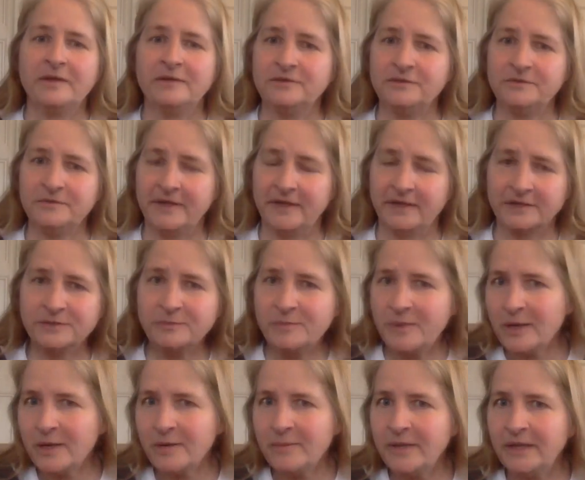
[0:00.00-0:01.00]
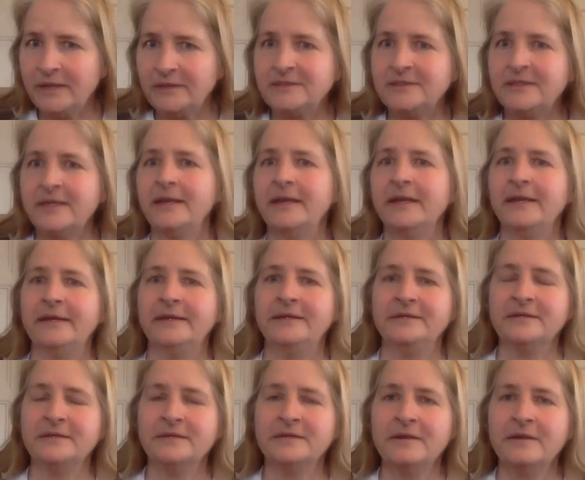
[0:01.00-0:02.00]
doing experiments
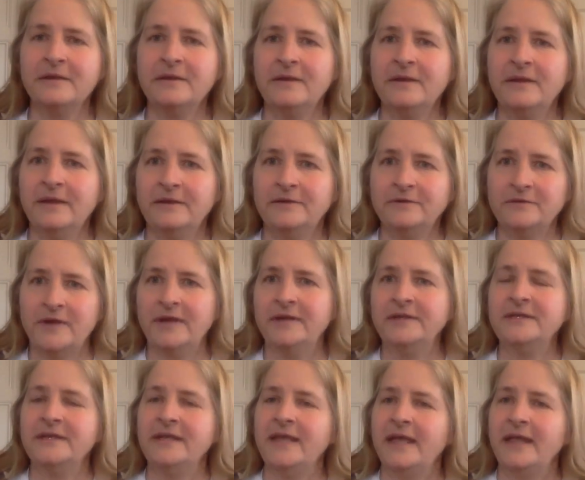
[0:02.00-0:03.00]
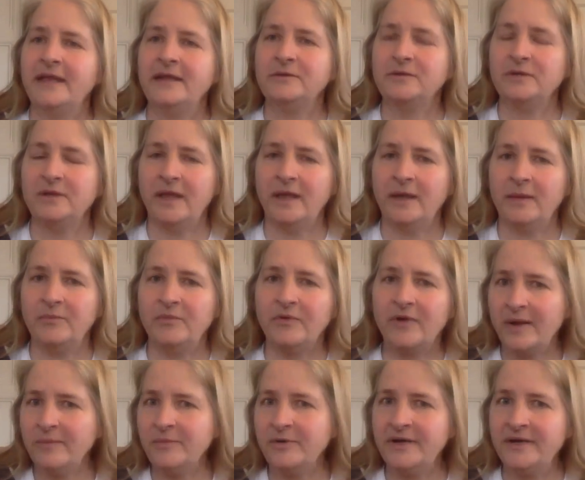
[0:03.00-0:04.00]
and trying to get
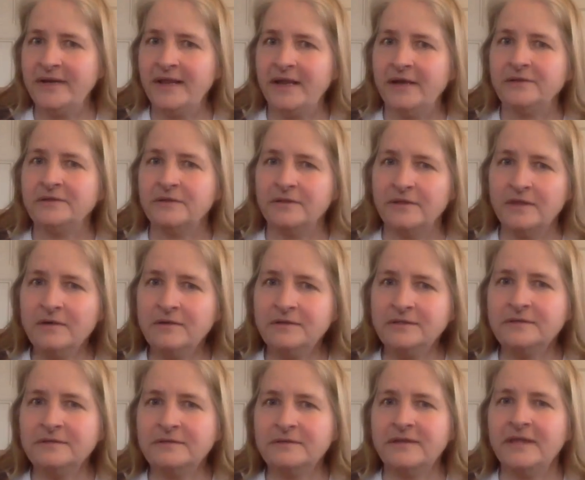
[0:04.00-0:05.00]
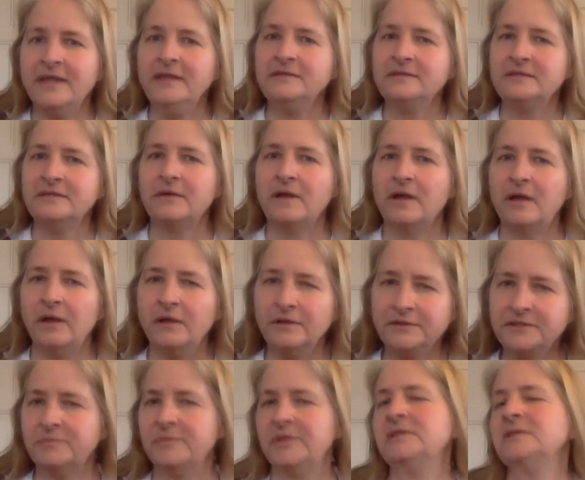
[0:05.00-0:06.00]
primary data. So that's the
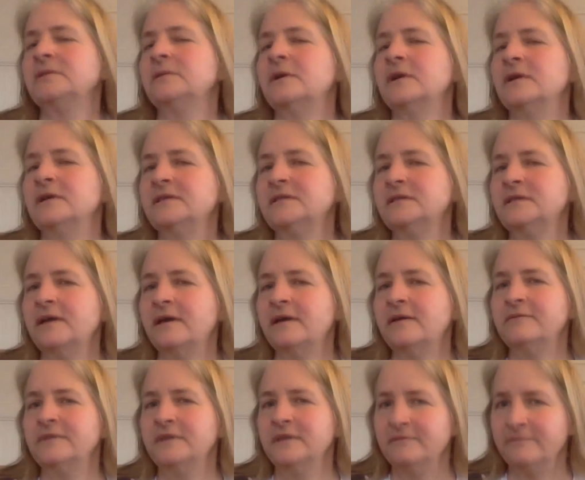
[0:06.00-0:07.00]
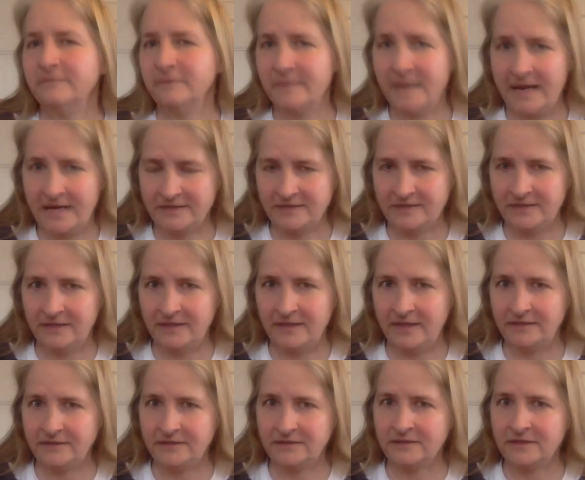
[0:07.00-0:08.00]
ultimate source of the information
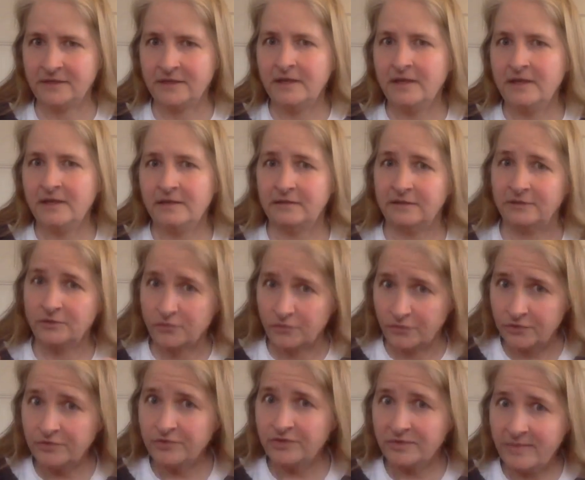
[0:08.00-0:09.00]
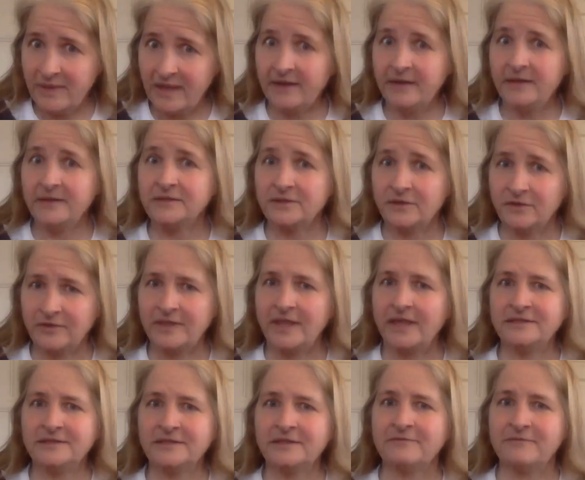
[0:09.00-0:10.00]
that's the truth about it. So
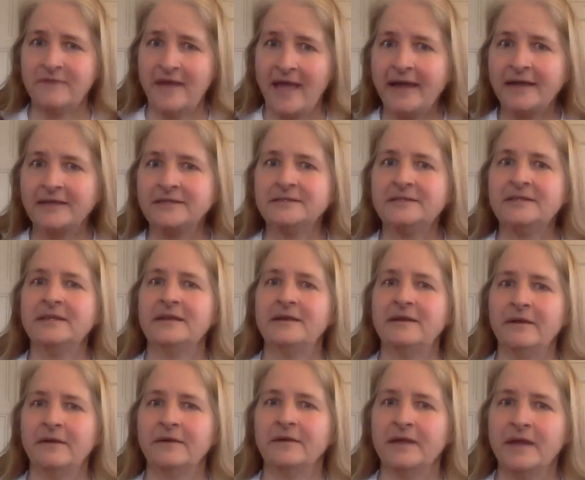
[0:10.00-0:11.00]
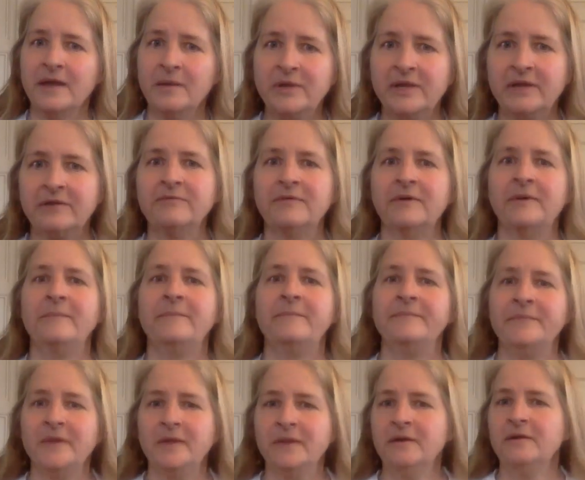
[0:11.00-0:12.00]
that's the facts that are coming from
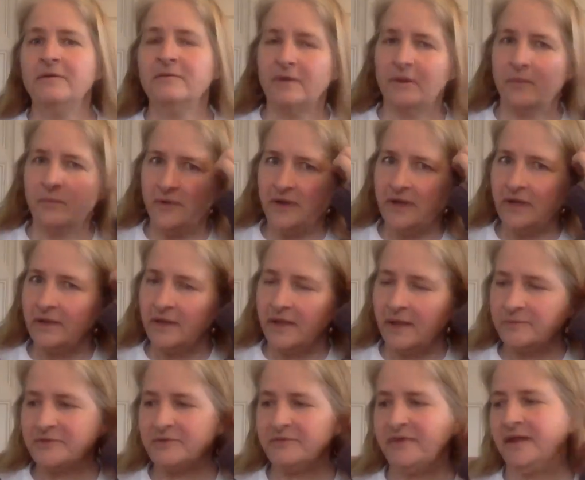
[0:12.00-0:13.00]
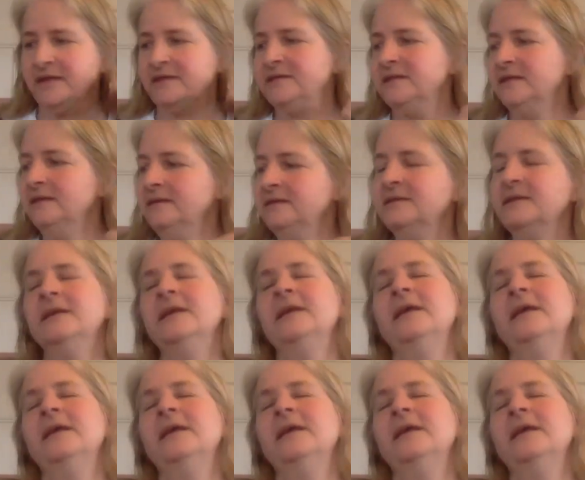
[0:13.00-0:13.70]
real observations.